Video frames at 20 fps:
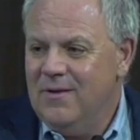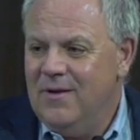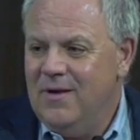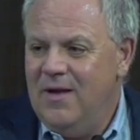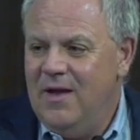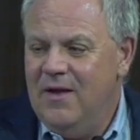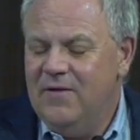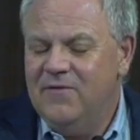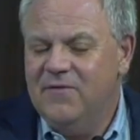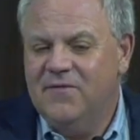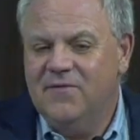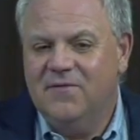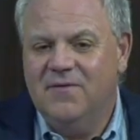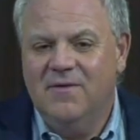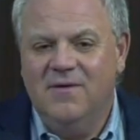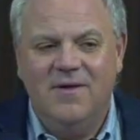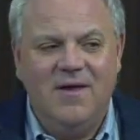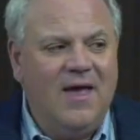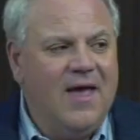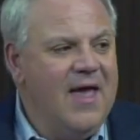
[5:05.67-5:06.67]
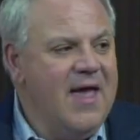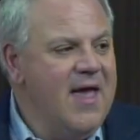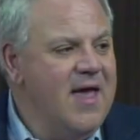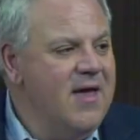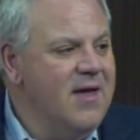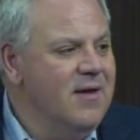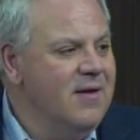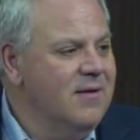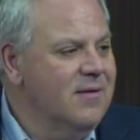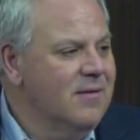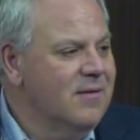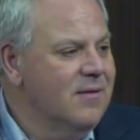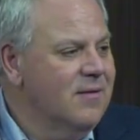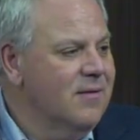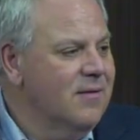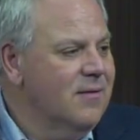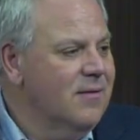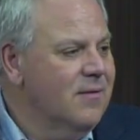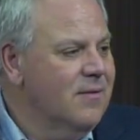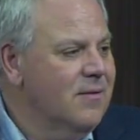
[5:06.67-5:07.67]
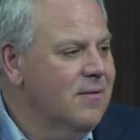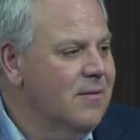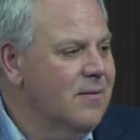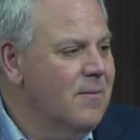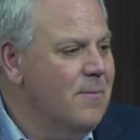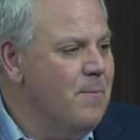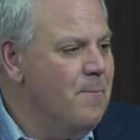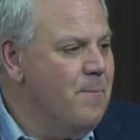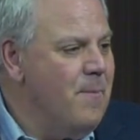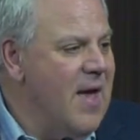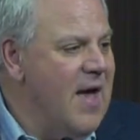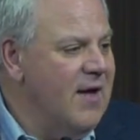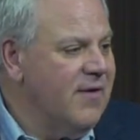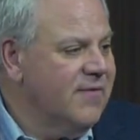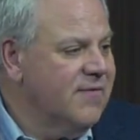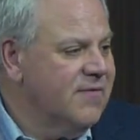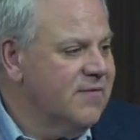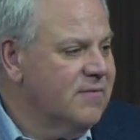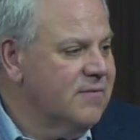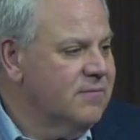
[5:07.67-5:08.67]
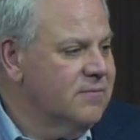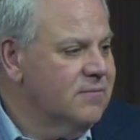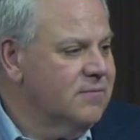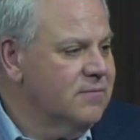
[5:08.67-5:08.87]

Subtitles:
It's a mess.